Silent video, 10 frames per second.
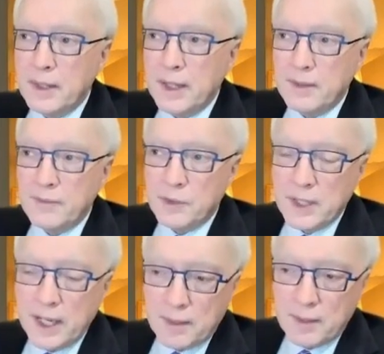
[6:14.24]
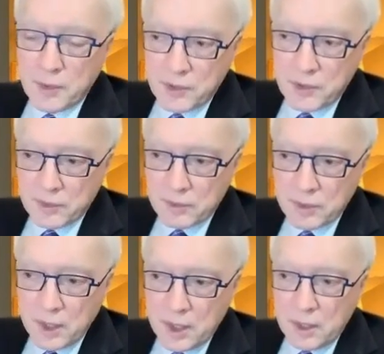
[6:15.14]
that if you take a person
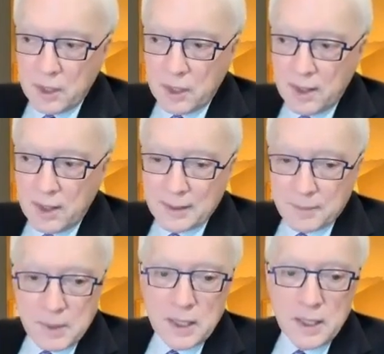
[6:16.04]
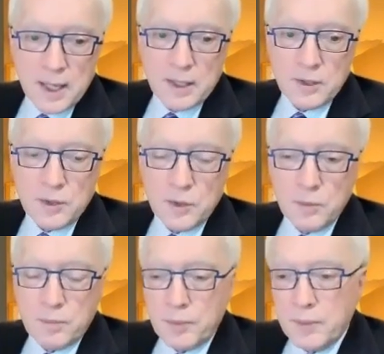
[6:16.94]
like me and
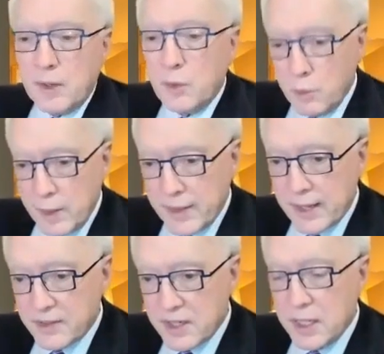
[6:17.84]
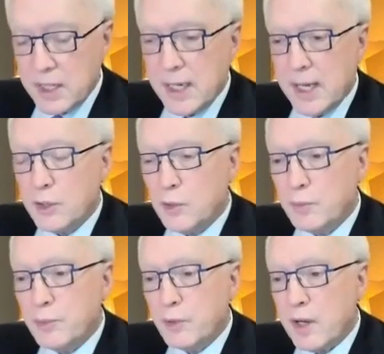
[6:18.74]
you who with SD and you
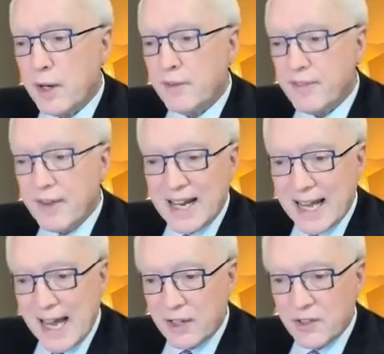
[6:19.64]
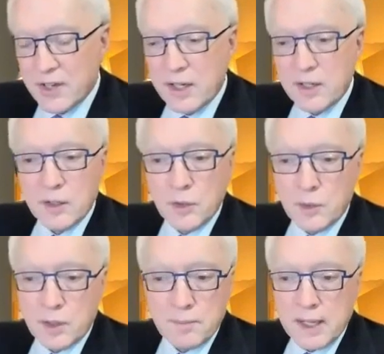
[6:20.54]
put on a fake accent, you
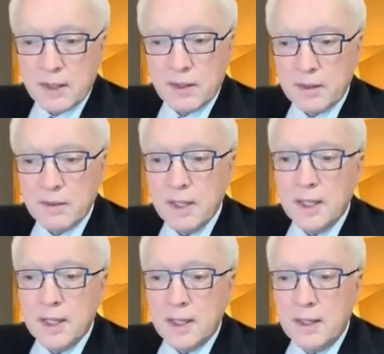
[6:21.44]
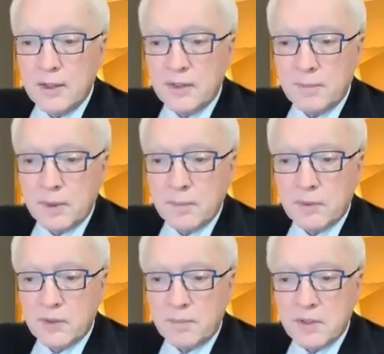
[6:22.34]
can make the
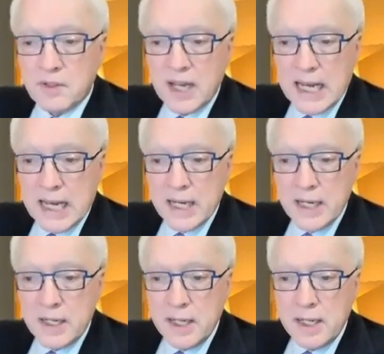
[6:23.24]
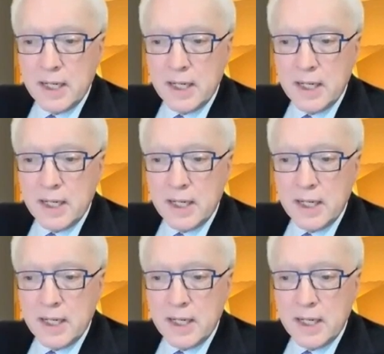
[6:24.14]
symptoms subside.